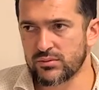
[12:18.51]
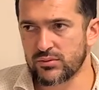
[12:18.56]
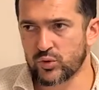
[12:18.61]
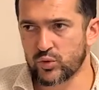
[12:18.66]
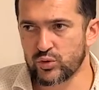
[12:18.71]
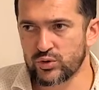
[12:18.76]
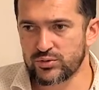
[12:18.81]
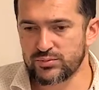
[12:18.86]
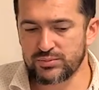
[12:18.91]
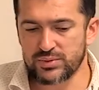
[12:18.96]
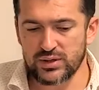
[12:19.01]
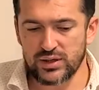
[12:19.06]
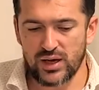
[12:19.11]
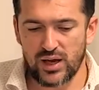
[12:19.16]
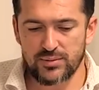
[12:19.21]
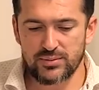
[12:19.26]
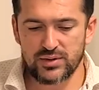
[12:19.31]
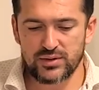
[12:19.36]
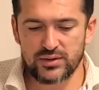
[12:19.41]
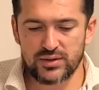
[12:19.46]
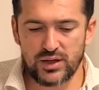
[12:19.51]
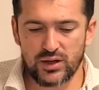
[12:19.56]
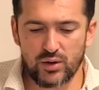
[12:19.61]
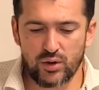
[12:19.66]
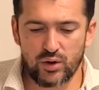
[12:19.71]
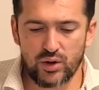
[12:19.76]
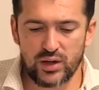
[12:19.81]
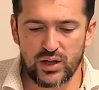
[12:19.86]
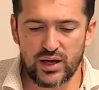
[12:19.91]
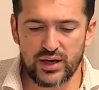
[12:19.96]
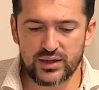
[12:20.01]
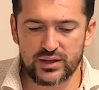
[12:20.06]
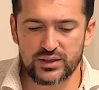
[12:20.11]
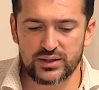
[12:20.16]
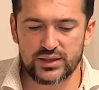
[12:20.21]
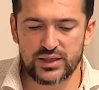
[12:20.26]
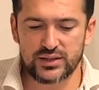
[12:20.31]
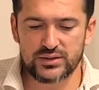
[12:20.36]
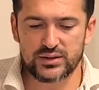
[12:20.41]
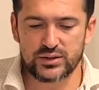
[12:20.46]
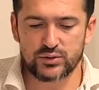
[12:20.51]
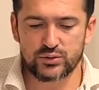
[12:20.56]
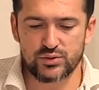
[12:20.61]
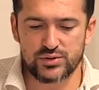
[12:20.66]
could be. I mean, they all are connected to